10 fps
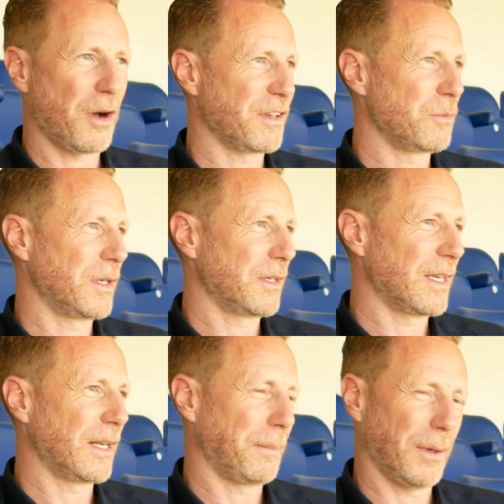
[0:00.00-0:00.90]
I think we're
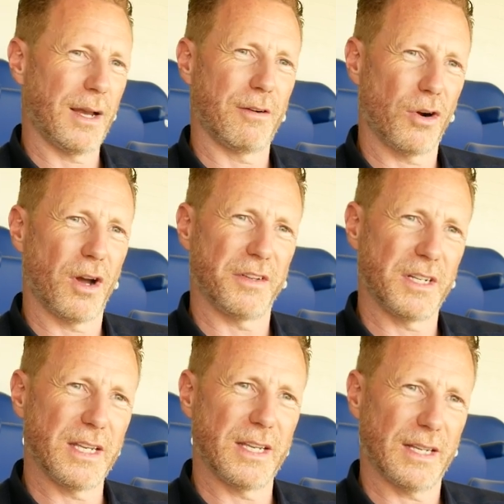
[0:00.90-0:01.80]
getting a player
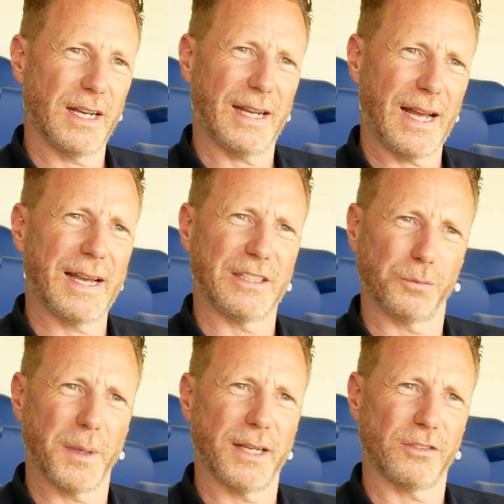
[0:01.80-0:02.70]
arriving here at
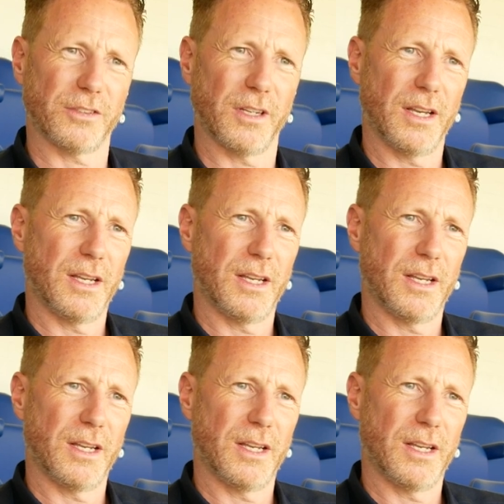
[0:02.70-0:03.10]
his best.